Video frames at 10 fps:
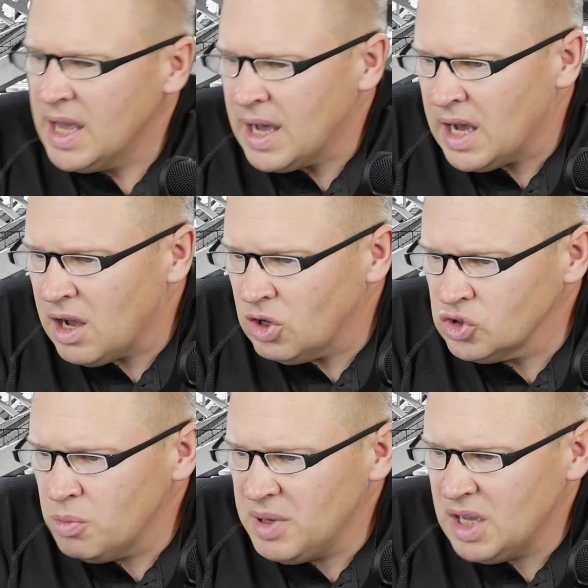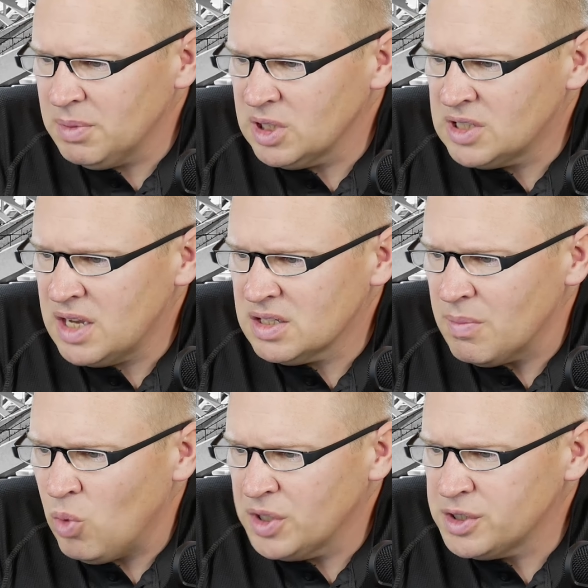Uh, also, being able to take
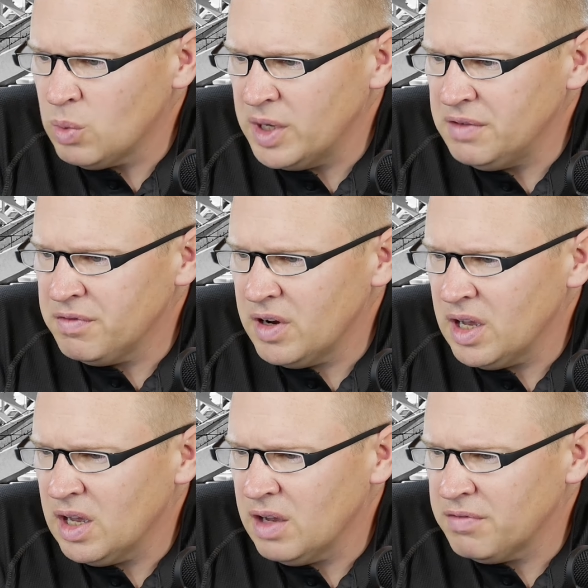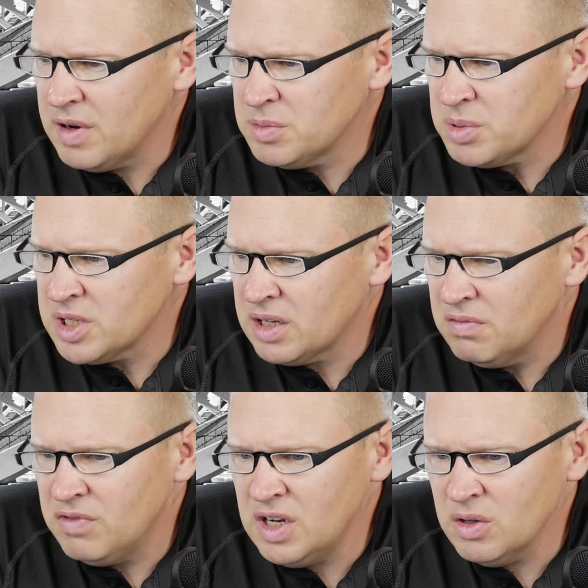some 120 fr- uh, frames per
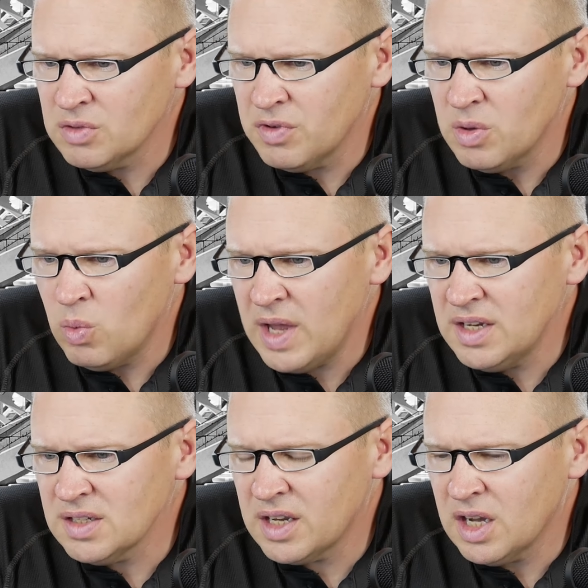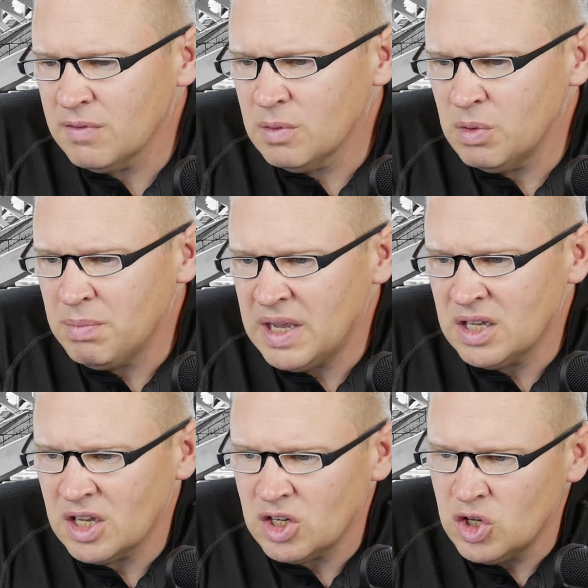second videos for the weddings I cover would make
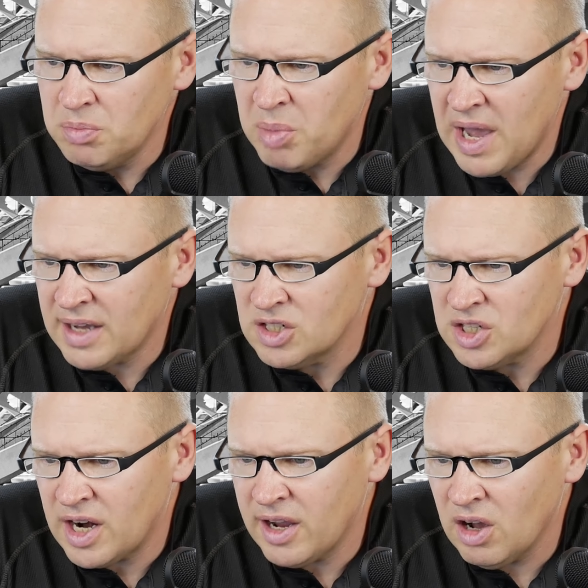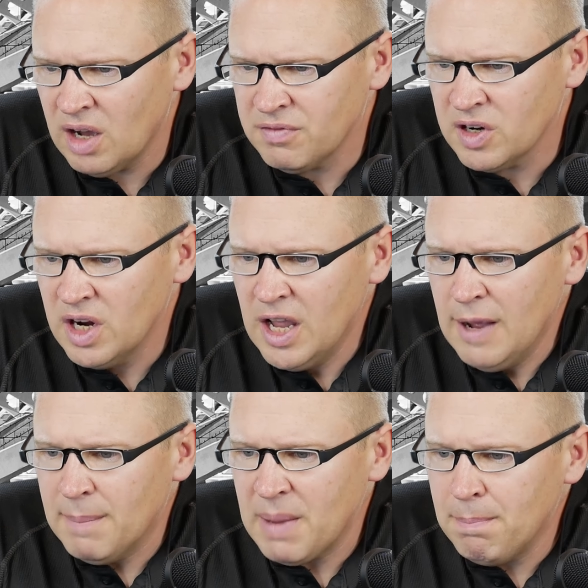it a good package that I offer.
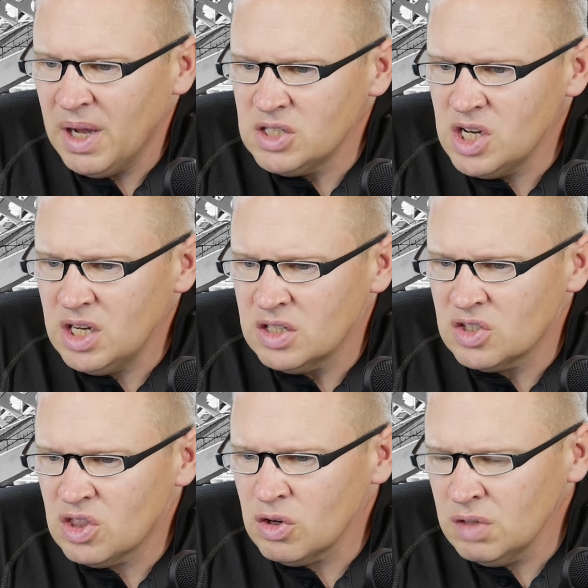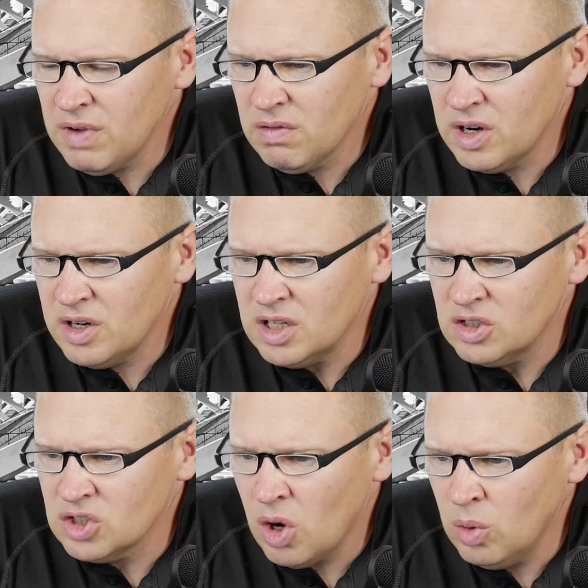My budget is 3,500
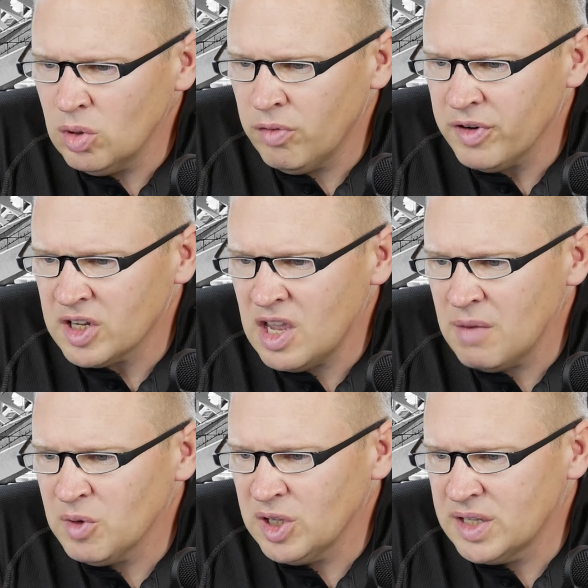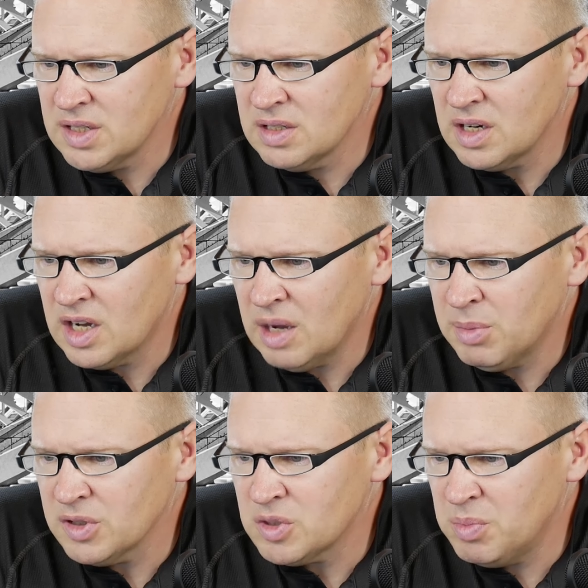in total for camera lenses and a
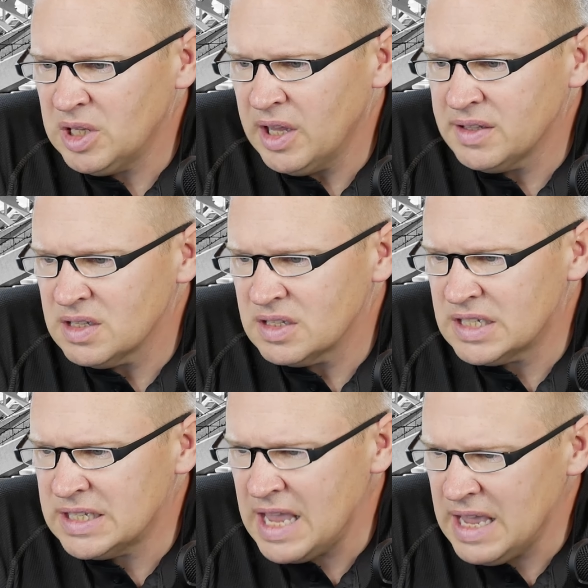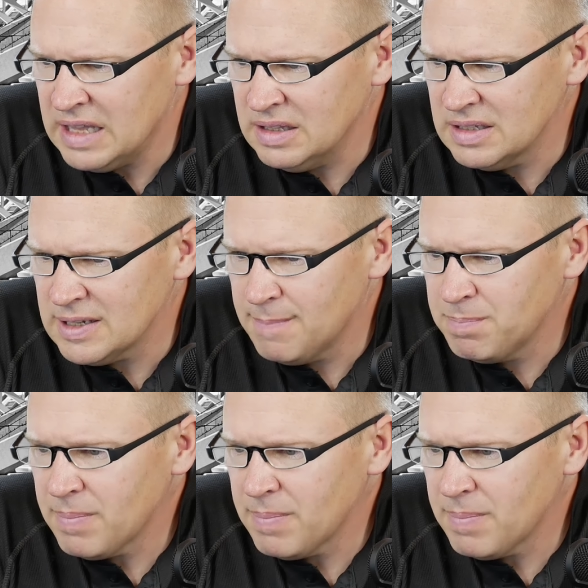couple of speedlights and stands.